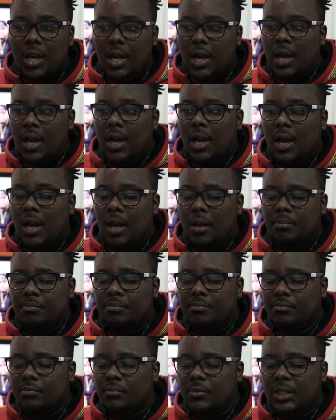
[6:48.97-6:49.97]

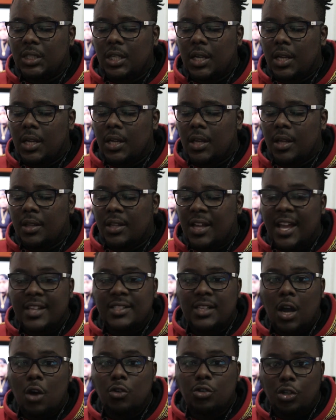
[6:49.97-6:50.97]

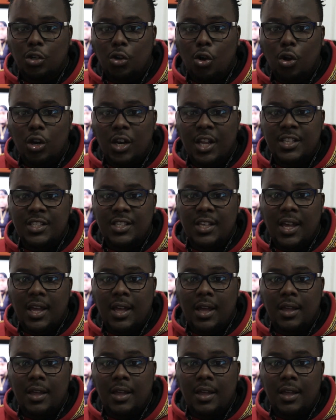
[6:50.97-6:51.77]
guys are out in college,